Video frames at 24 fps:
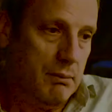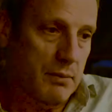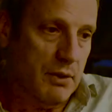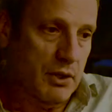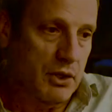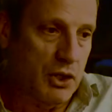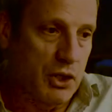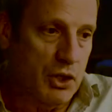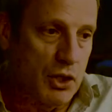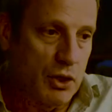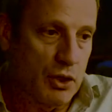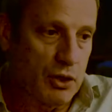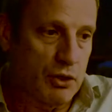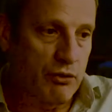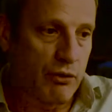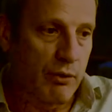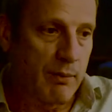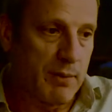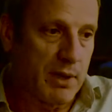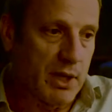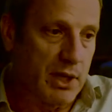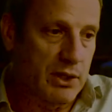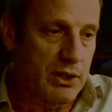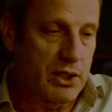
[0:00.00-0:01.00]
the years
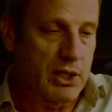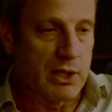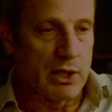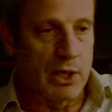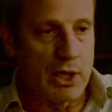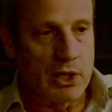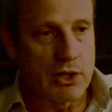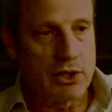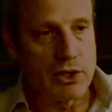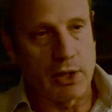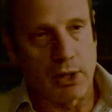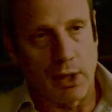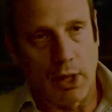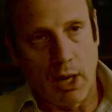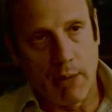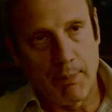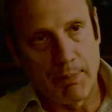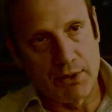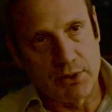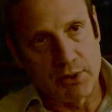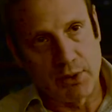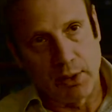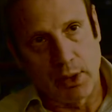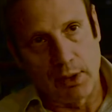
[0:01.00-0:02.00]
from 1990
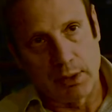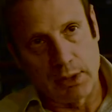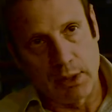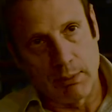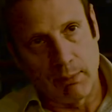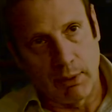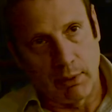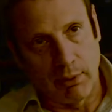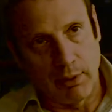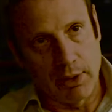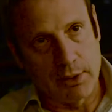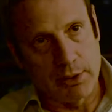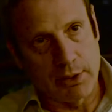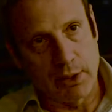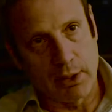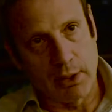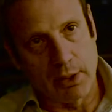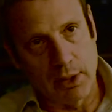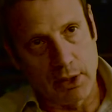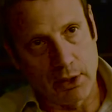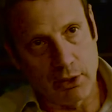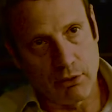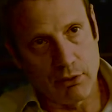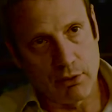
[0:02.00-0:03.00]
up until our democratic
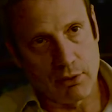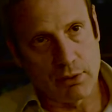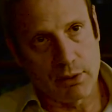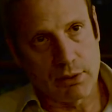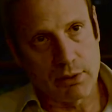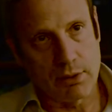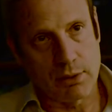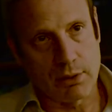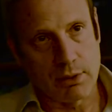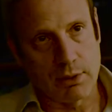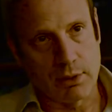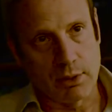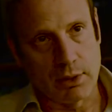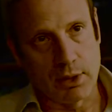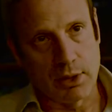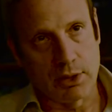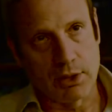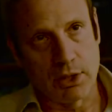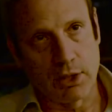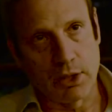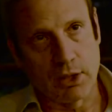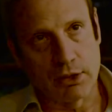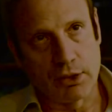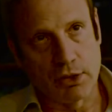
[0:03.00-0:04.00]
elections in
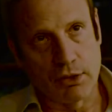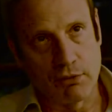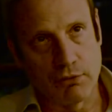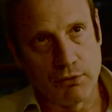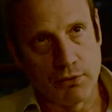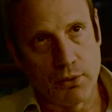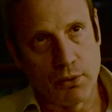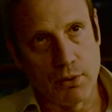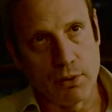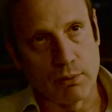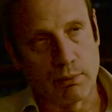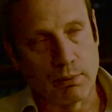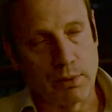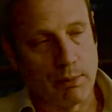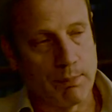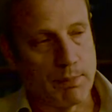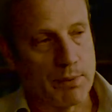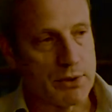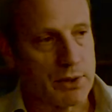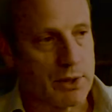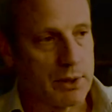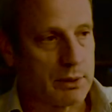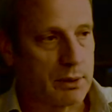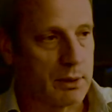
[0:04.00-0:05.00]
1994
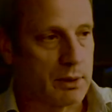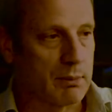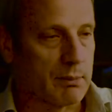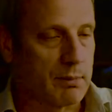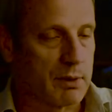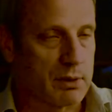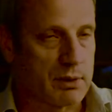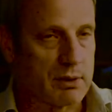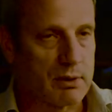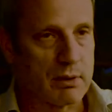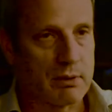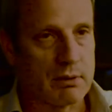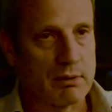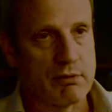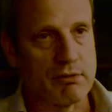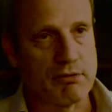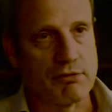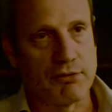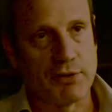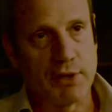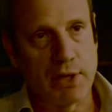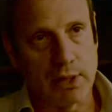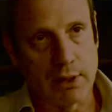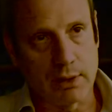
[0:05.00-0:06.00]
represented the most
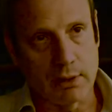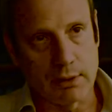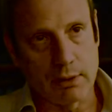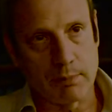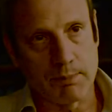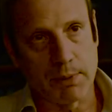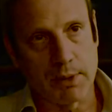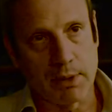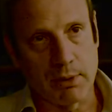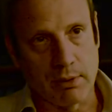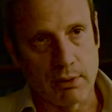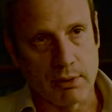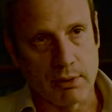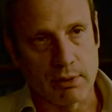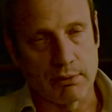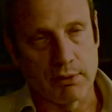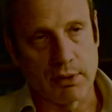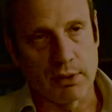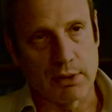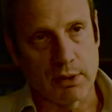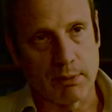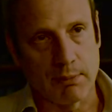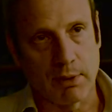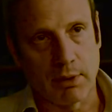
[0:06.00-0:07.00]
violent period of
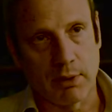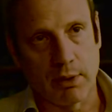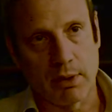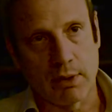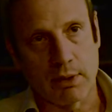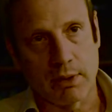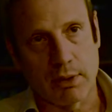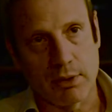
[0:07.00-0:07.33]
our democratic